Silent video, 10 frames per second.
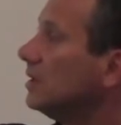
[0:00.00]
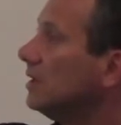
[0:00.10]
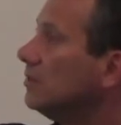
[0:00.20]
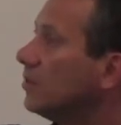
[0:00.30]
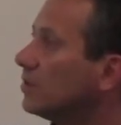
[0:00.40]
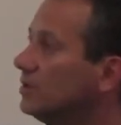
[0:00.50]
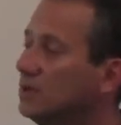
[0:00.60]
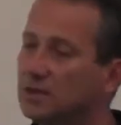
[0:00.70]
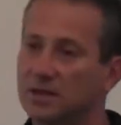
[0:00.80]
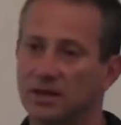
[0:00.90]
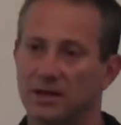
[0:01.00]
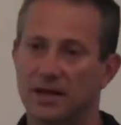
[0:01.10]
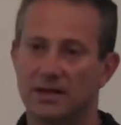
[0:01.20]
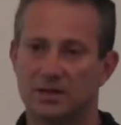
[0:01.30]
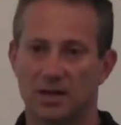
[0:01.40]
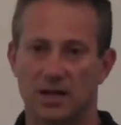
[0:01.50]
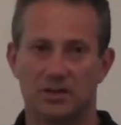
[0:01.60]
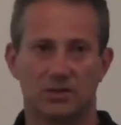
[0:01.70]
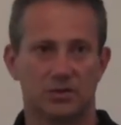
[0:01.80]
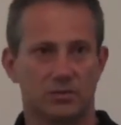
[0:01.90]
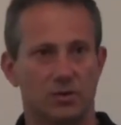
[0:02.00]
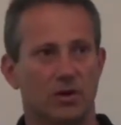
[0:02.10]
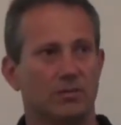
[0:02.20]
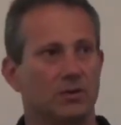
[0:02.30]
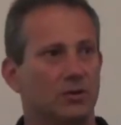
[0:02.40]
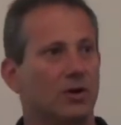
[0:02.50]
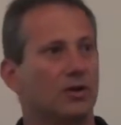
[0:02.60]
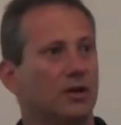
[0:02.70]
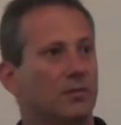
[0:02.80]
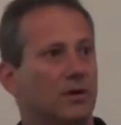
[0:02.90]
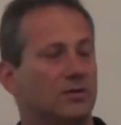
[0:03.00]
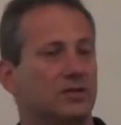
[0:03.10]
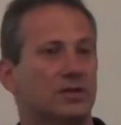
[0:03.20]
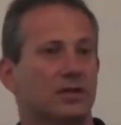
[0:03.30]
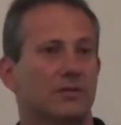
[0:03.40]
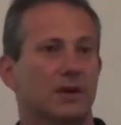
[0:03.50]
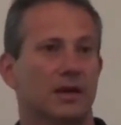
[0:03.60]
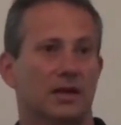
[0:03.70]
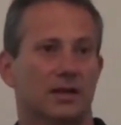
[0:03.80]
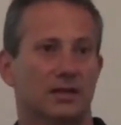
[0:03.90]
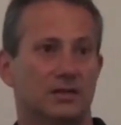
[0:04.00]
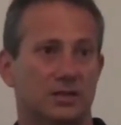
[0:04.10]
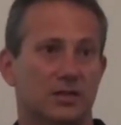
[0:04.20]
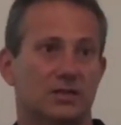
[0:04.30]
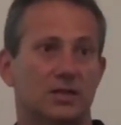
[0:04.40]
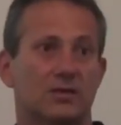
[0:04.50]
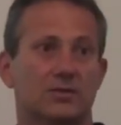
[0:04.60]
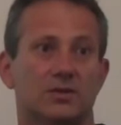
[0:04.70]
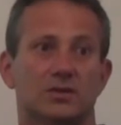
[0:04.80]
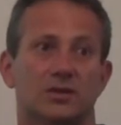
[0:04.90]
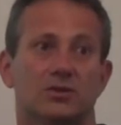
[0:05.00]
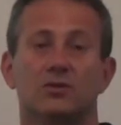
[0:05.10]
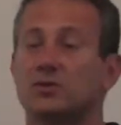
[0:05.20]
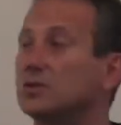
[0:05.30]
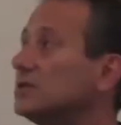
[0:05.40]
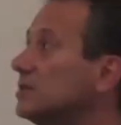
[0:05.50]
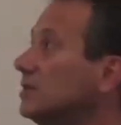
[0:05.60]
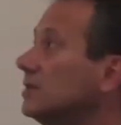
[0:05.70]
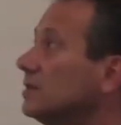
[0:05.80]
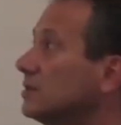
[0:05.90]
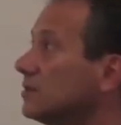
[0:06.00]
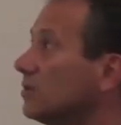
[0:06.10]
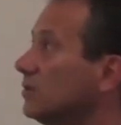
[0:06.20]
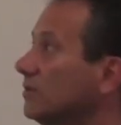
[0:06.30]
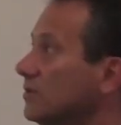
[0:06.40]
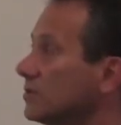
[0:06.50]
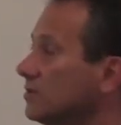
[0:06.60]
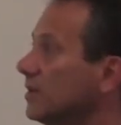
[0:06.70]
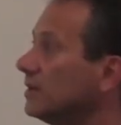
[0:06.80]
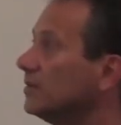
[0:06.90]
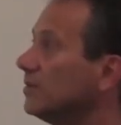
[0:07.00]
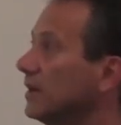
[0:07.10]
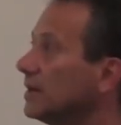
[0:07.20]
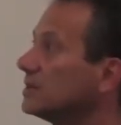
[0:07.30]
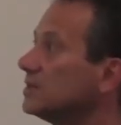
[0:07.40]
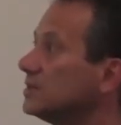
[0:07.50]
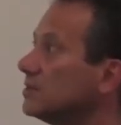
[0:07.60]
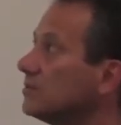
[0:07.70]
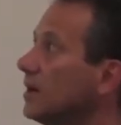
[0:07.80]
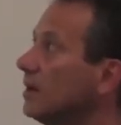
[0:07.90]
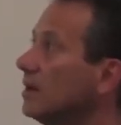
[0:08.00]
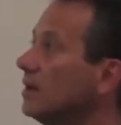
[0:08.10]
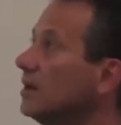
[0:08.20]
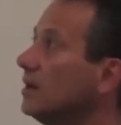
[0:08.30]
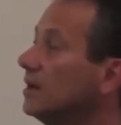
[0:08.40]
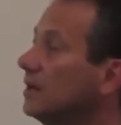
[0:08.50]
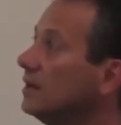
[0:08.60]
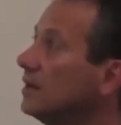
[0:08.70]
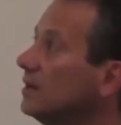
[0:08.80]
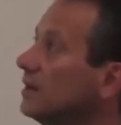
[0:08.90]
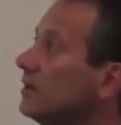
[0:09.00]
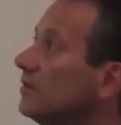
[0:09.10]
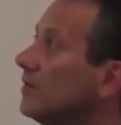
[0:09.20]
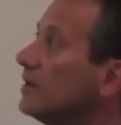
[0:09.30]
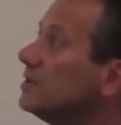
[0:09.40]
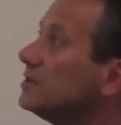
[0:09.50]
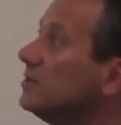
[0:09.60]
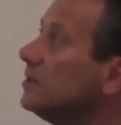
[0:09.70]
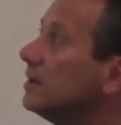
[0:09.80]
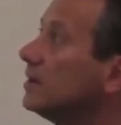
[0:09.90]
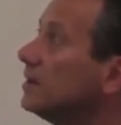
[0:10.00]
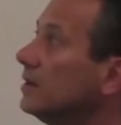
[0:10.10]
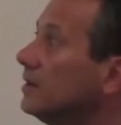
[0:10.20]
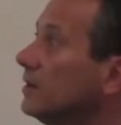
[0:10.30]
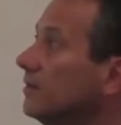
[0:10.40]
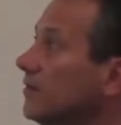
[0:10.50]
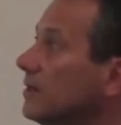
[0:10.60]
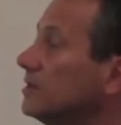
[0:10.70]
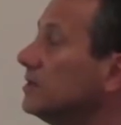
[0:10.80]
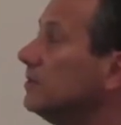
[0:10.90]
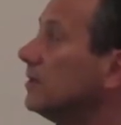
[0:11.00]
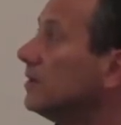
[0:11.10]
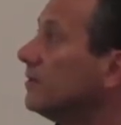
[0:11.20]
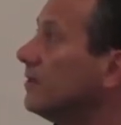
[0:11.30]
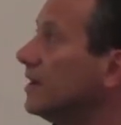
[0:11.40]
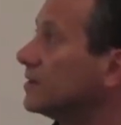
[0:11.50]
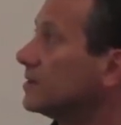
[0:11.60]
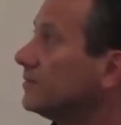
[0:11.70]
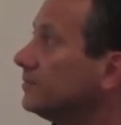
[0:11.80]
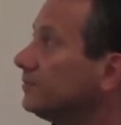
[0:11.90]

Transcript: in more detail next class because we're going to be talking about CDMA, and these sequences are used in full division multiple axis as well in a very similar fashion.